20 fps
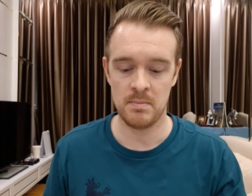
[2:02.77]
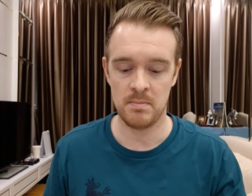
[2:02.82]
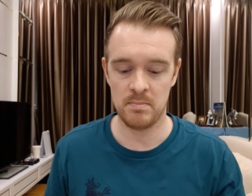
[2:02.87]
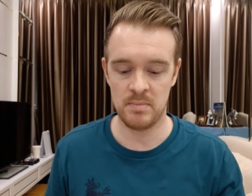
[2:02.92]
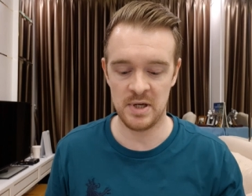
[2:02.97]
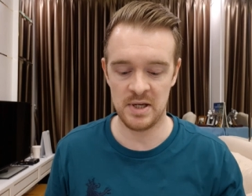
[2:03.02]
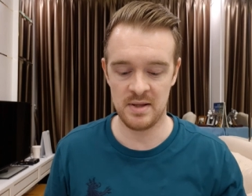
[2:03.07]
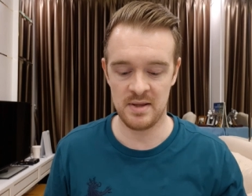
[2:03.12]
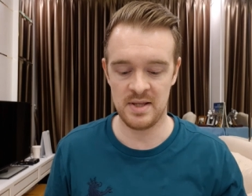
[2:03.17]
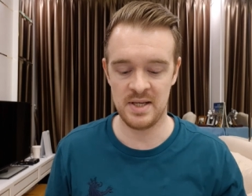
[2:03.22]

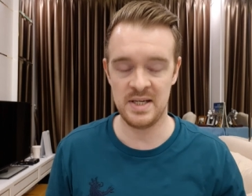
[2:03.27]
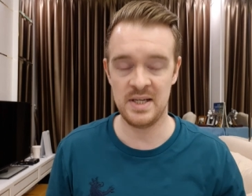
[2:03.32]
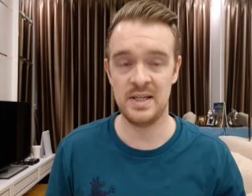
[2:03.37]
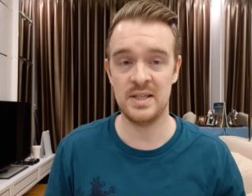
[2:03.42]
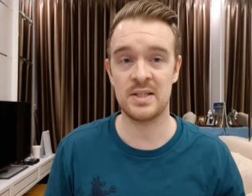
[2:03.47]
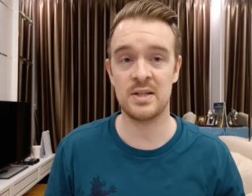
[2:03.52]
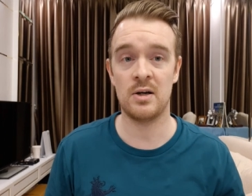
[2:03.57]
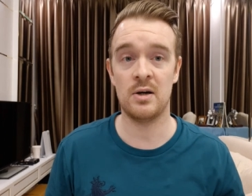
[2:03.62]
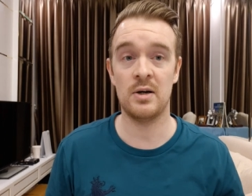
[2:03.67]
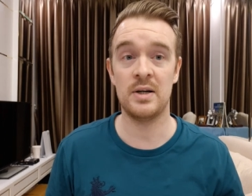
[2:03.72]
But
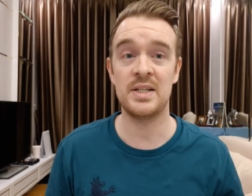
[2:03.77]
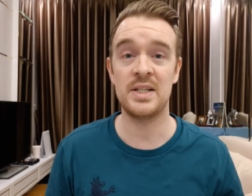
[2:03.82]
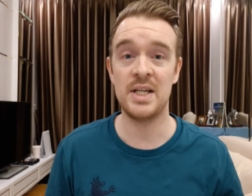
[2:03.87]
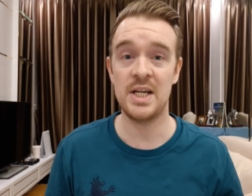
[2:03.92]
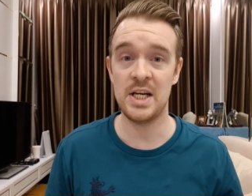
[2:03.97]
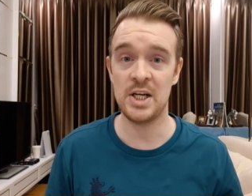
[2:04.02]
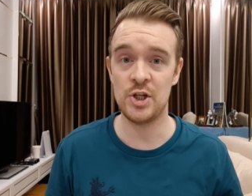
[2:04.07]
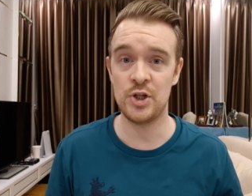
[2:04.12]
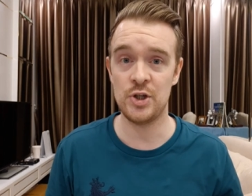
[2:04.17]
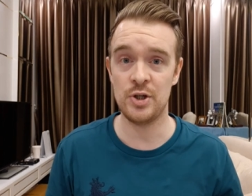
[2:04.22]
these are
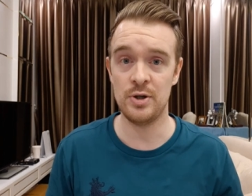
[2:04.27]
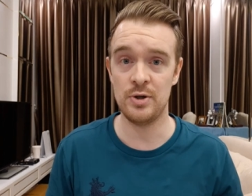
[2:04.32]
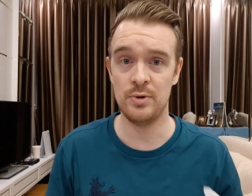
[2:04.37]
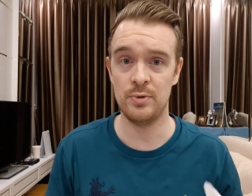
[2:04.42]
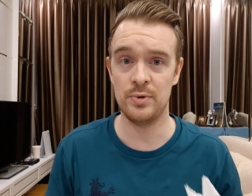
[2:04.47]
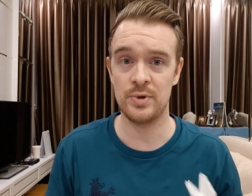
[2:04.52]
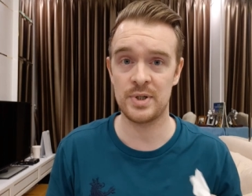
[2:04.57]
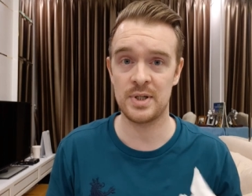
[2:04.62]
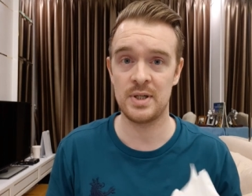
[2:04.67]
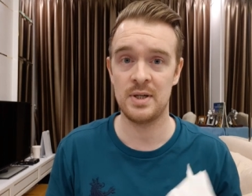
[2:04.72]

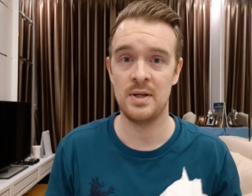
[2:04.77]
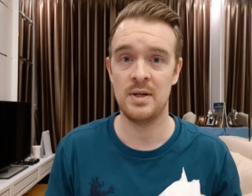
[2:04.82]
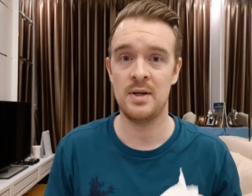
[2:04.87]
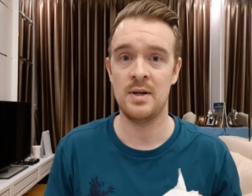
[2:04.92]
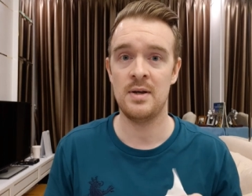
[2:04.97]
tissues.